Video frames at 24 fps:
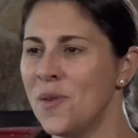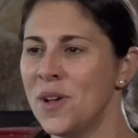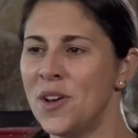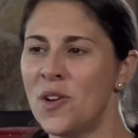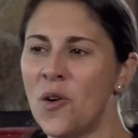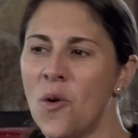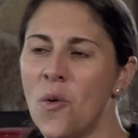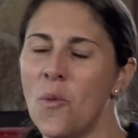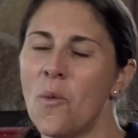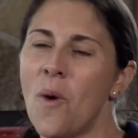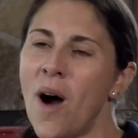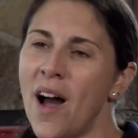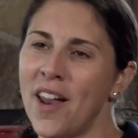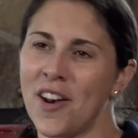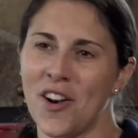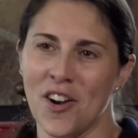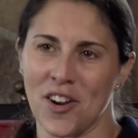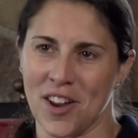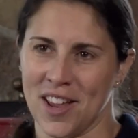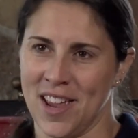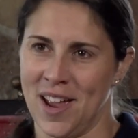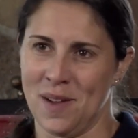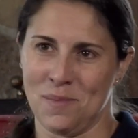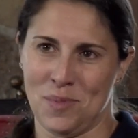We don't want our
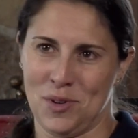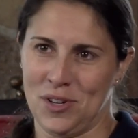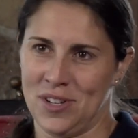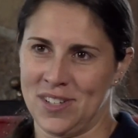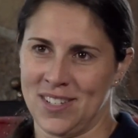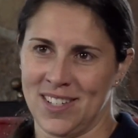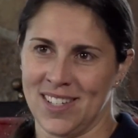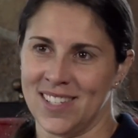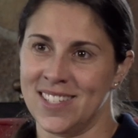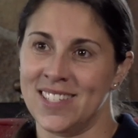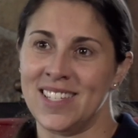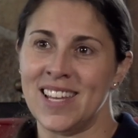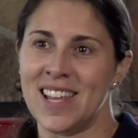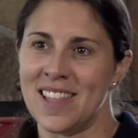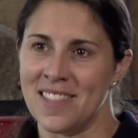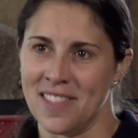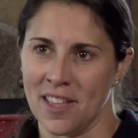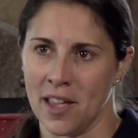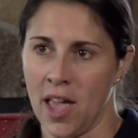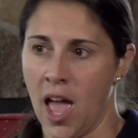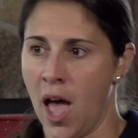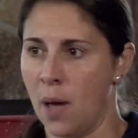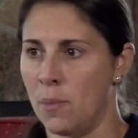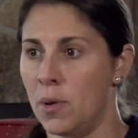campers to sit in
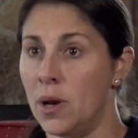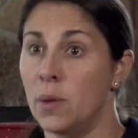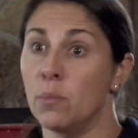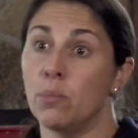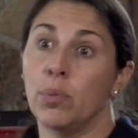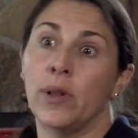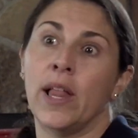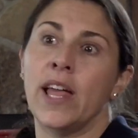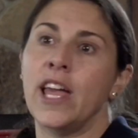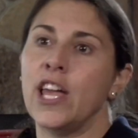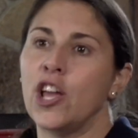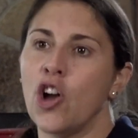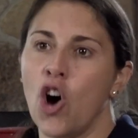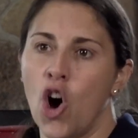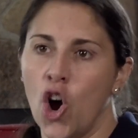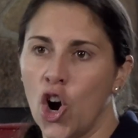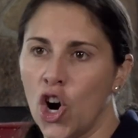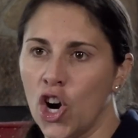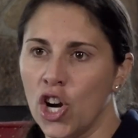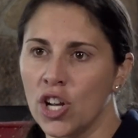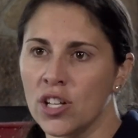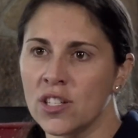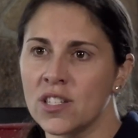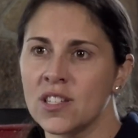the cabin and play
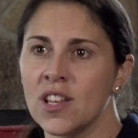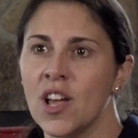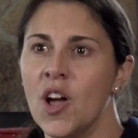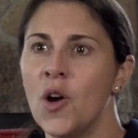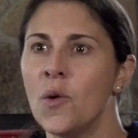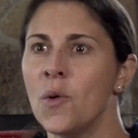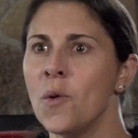cards.